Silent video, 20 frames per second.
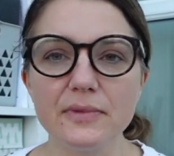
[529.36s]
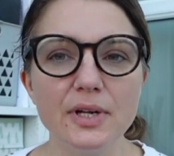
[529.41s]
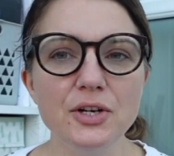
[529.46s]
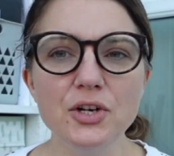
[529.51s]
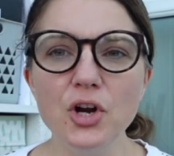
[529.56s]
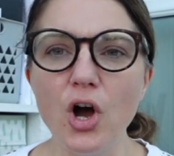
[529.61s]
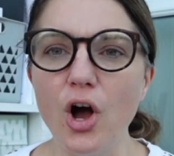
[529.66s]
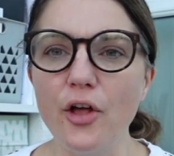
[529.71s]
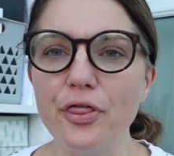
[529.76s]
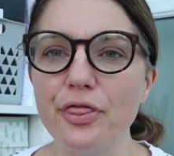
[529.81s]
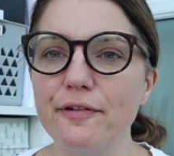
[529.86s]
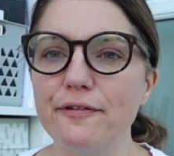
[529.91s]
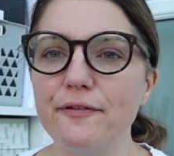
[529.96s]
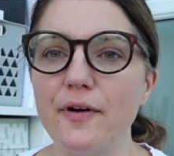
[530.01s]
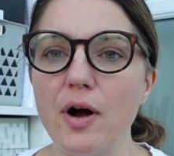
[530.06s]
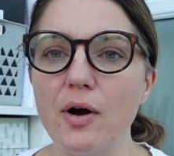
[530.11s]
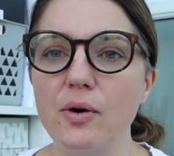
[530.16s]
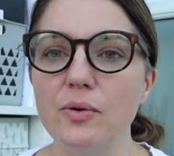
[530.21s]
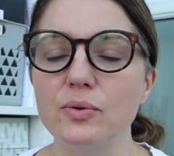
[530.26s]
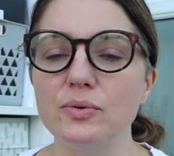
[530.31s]
not on the
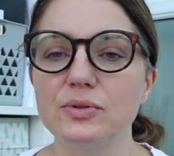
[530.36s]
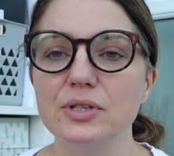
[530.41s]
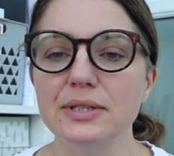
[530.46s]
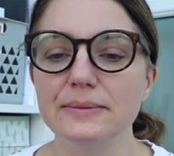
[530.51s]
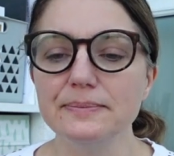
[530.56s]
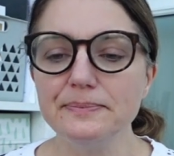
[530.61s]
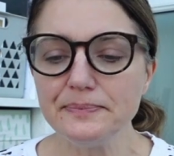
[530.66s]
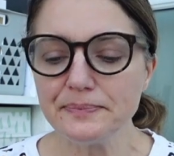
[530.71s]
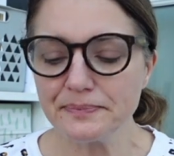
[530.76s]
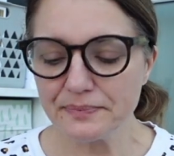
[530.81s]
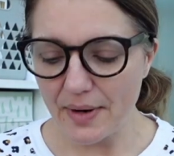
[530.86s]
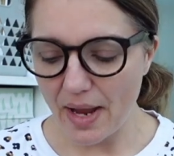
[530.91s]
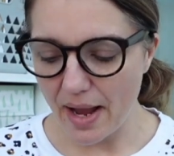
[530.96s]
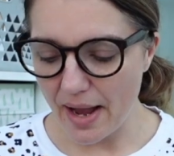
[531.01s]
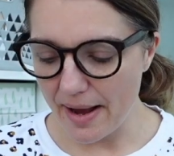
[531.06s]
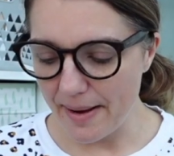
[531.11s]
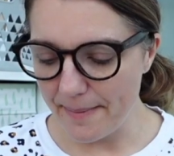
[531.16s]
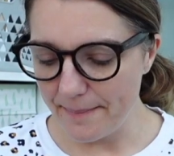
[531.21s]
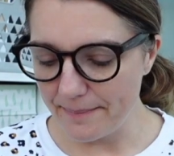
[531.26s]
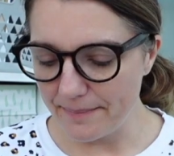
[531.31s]
fold,
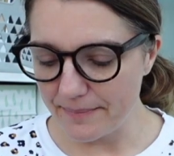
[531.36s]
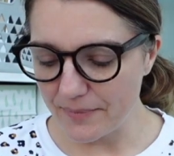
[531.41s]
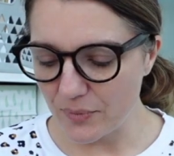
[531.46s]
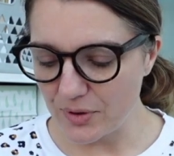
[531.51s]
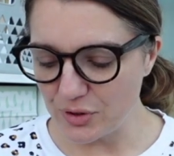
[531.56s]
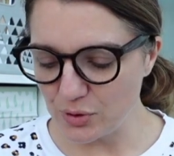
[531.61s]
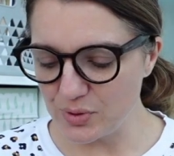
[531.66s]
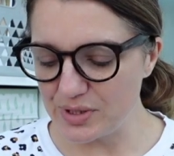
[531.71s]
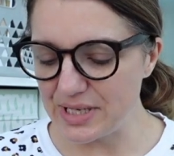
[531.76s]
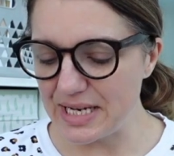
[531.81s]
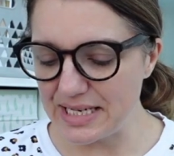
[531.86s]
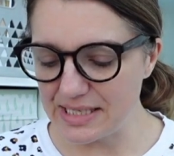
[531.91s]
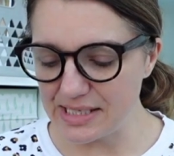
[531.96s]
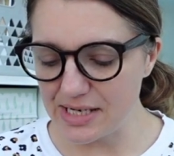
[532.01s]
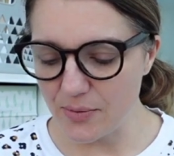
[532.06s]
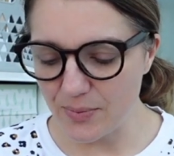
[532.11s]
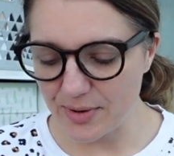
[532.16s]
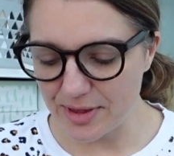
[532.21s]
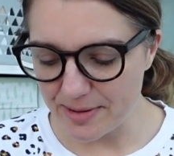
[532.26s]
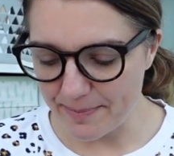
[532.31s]
which was
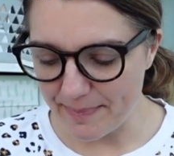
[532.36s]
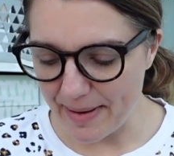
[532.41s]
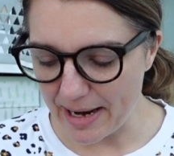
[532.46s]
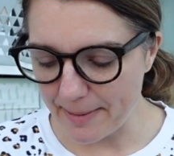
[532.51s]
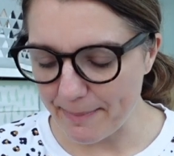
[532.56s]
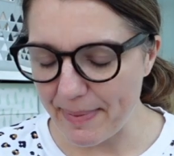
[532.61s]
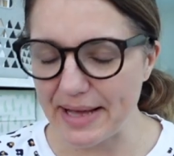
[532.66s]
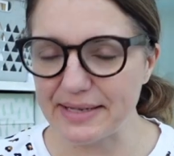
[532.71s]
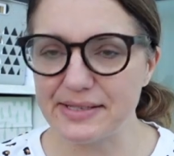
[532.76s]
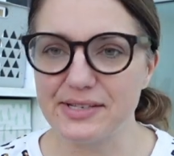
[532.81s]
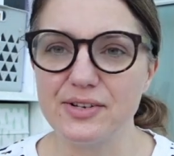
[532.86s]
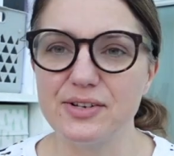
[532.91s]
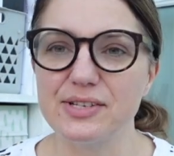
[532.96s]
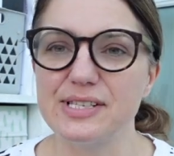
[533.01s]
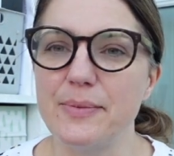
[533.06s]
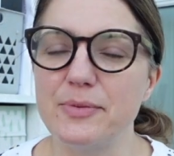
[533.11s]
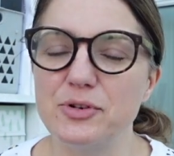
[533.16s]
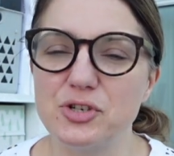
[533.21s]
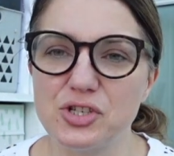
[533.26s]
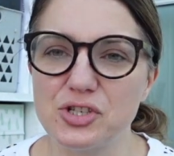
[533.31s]
easier with the bag pattern because
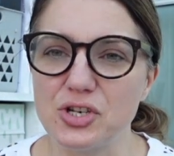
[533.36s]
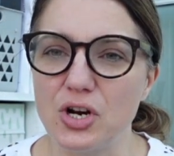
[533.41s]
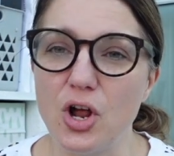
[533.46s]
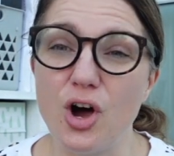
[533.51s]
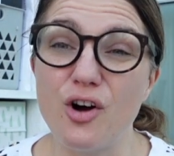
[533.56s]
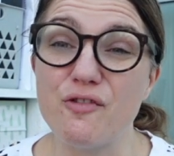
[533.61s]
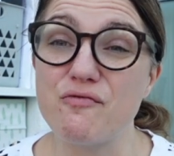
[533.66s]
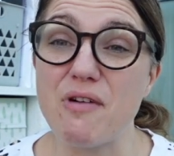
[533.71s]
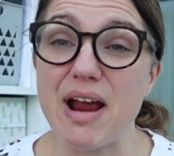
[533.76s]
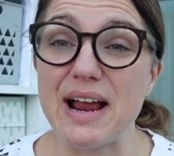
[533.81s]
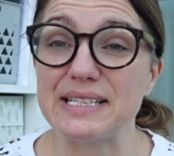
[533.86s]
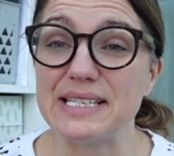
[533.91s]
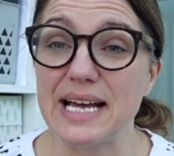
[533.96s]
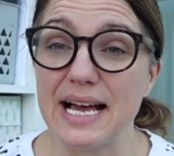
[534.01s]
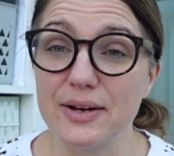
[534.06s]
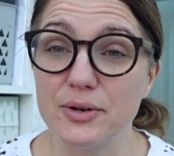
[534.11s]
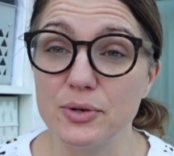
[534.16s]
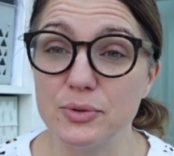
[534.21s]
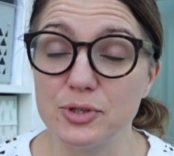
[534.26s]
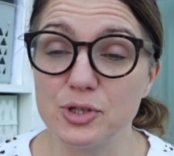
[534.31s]
there were just a lot of
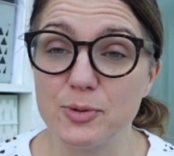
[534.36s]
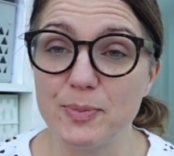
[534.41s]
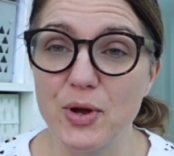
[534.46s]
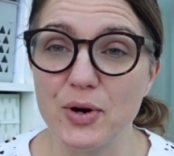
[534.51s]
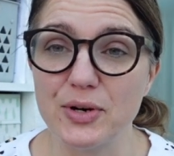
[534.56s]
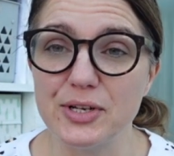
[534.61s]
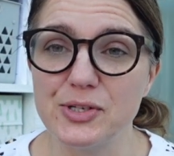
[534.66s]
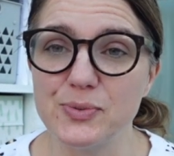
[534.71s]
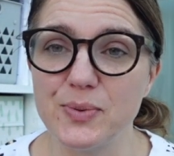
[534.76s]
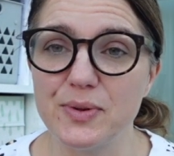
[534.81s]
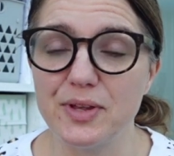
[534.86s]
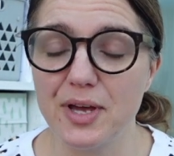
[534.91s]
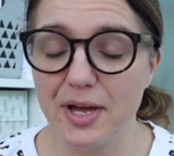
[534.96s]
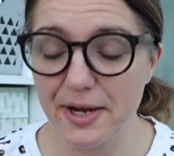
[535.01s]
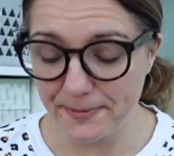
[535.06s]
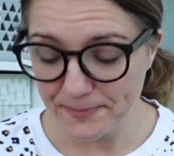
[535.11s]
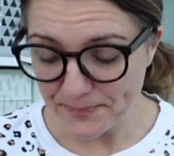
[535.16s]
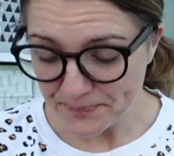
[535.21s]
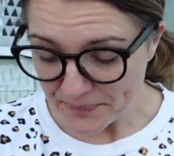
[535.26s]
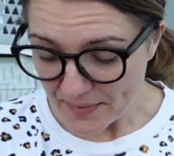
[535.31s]
rectangles, to be honest with
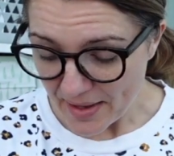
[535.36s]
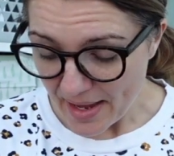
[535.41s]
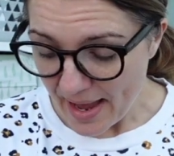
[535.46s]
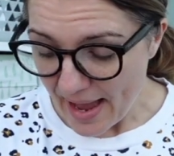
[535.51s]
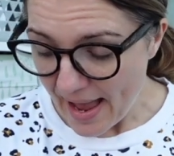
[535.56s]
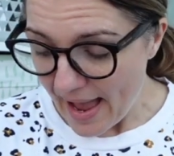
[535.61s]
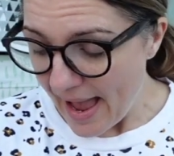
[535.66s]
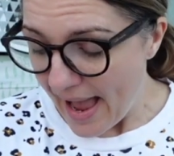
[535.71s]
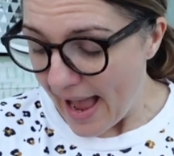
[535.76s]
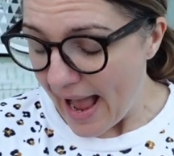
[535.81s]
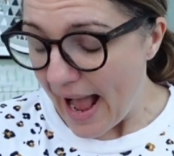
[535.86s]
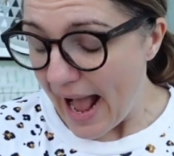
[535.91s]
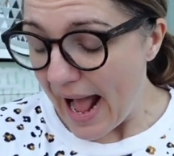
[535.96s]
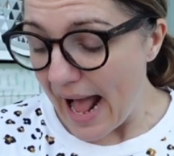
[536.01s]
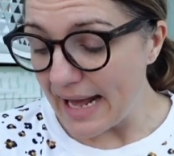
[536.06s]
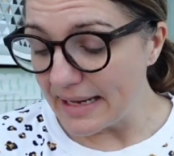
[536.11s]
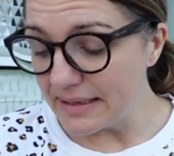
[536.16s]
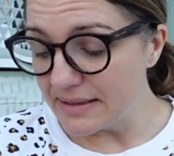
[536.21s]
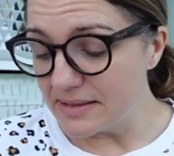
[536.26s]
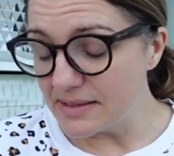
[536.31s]
you.
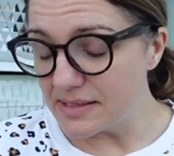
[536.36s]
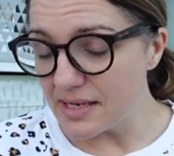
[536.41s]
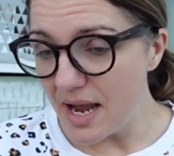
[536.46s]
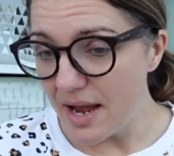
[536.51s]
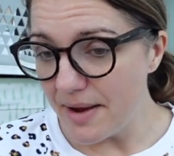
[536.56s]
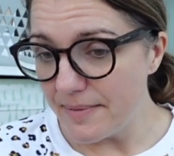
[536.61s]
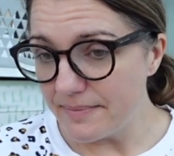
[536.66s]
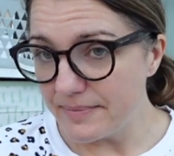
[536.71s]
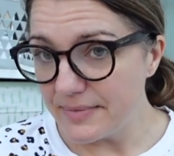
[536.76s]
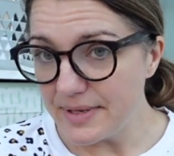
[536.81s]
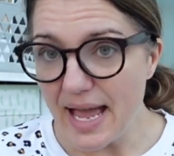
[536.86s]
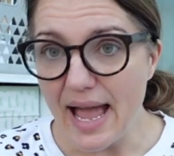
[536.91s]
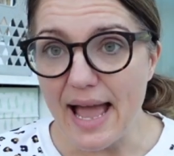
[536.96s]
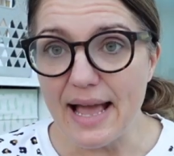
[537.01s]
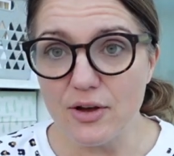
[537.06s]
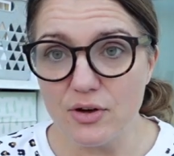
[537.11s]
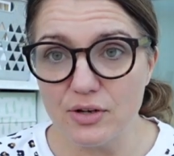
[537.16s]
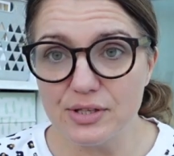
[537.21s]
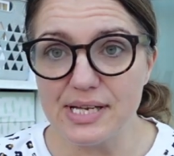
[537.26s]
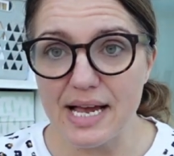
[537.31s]
And yeah,
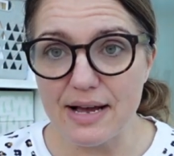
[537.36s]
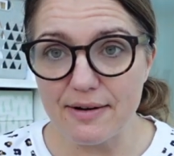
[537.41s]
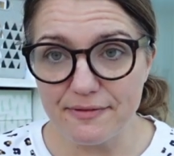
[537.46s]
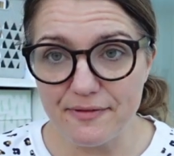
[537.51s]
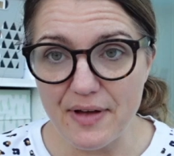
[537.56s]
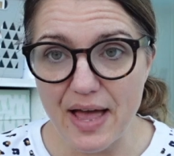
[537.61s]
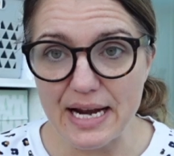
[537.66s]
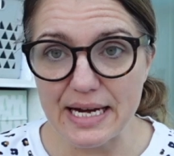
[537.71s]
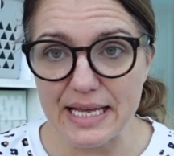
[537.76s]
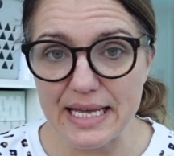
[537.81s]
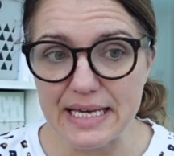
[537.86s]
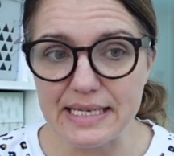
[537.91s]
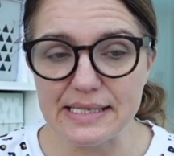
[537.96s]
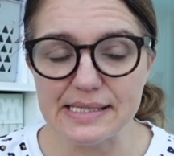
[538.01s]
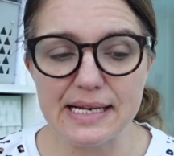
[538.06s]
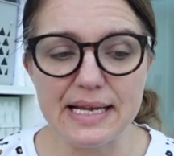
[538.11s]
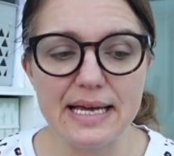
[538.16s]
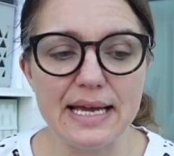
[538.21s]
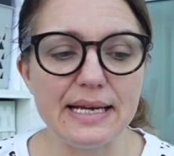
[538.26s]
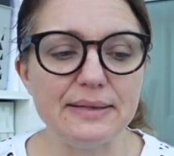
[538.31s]
cut out fairly
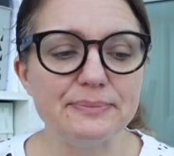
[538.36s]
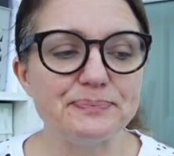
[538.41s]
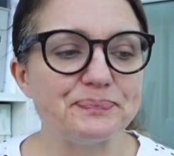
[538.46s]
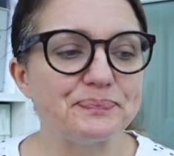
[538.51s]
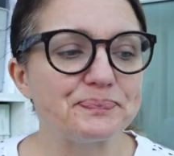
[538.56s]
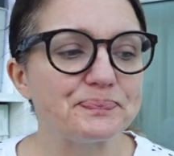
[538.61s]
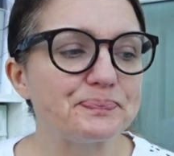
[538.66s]
easily.